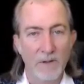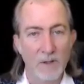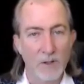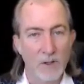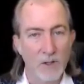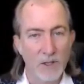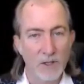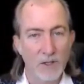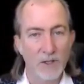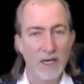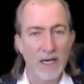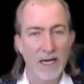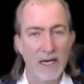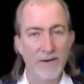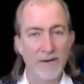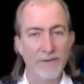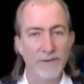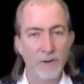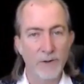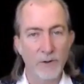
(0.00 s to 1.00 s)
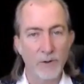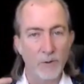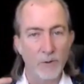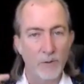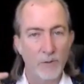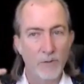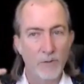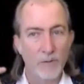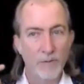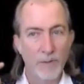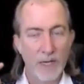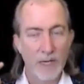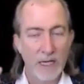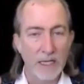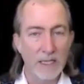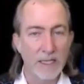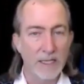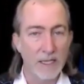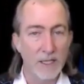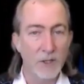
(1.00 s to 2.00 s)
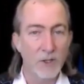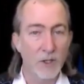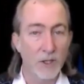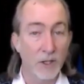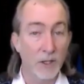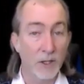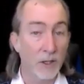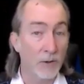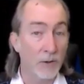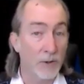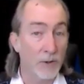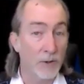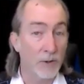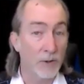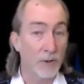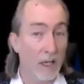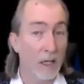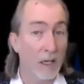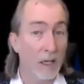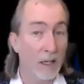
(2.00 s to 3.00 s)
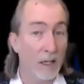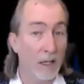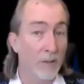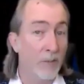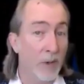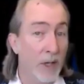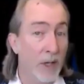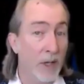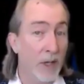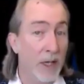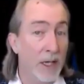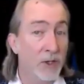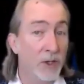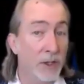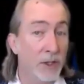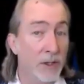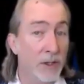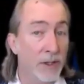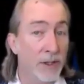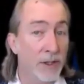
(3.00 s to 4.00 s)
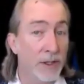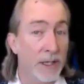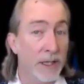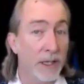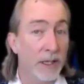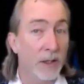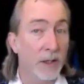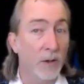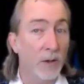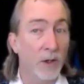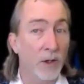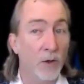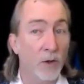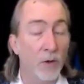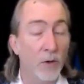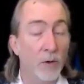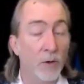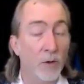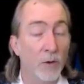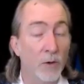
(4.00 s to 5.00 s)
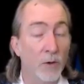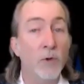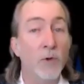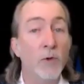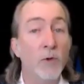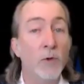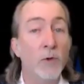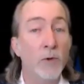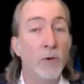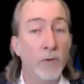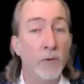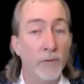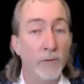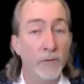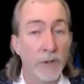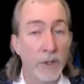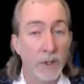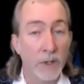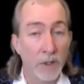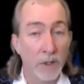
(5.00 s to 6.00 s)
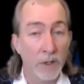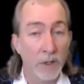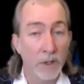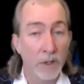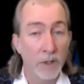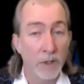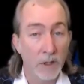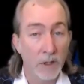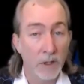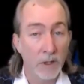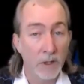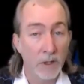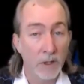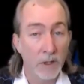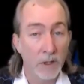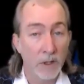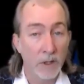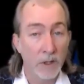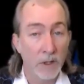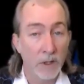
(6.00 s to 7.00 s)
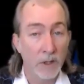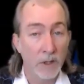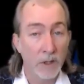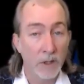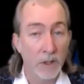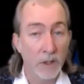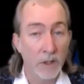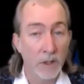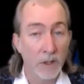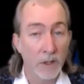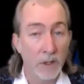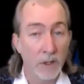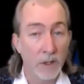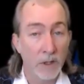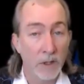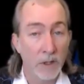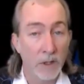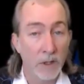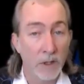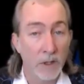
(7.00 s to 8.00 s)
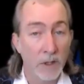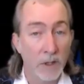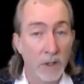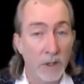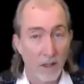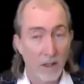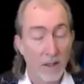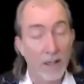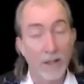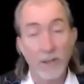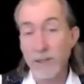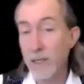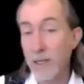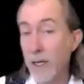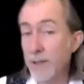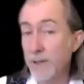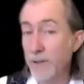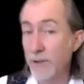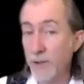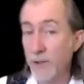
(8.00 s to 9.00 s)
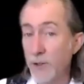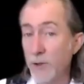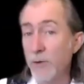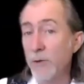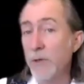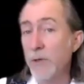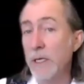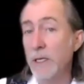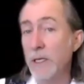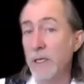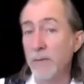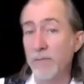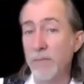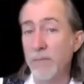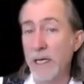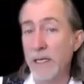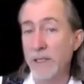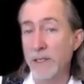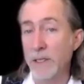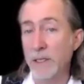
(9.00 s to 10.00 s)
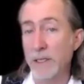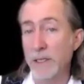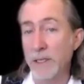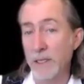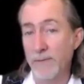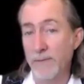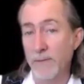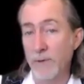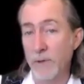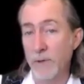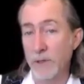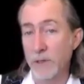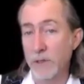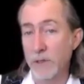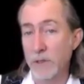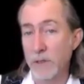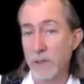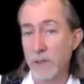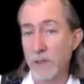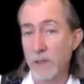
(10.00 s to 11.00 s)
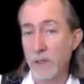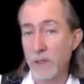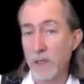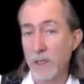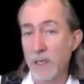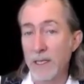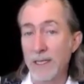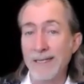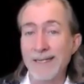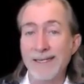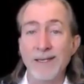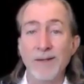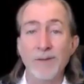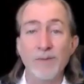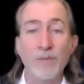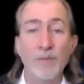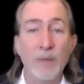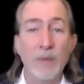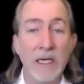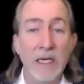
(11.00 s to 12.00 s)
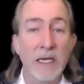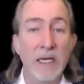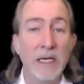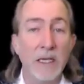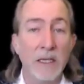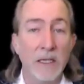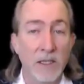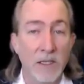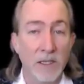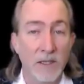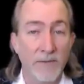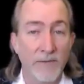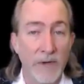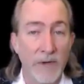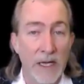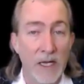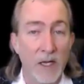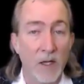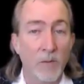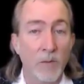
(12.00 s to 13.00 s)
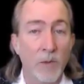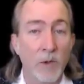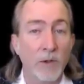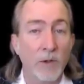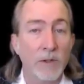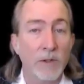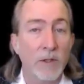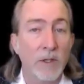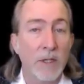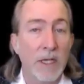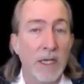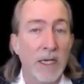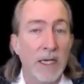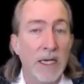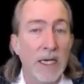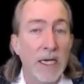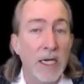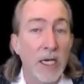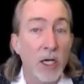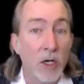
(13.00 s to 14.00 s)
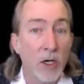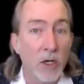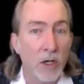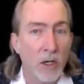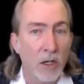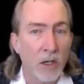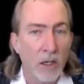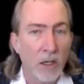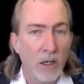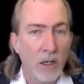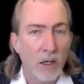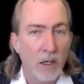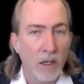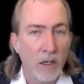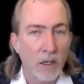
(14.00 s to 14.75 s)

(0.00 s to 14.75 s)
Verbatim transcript: You still have to pay attention to those subtle impressions that you're moved to do something. Now, it's not the doing that makes the difference. It's the being that's available to hear